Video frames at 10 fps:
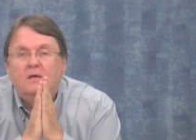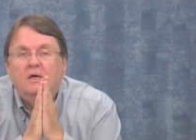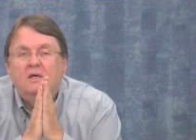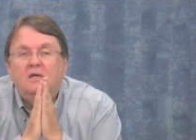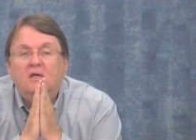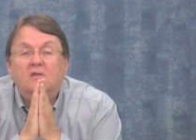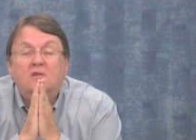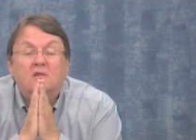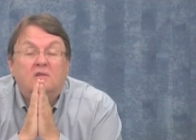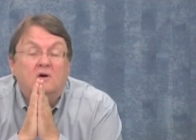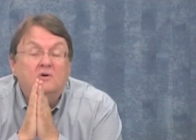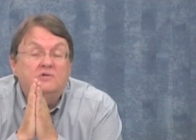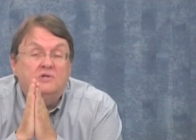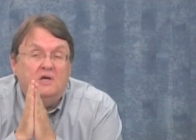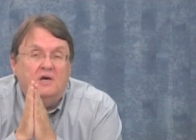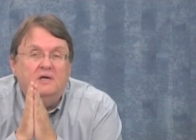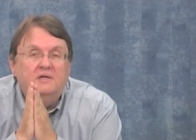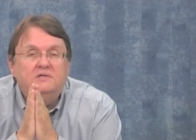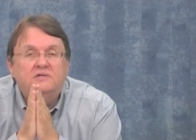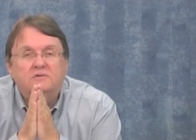And in those
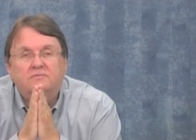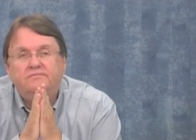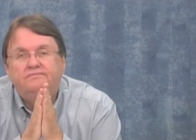days,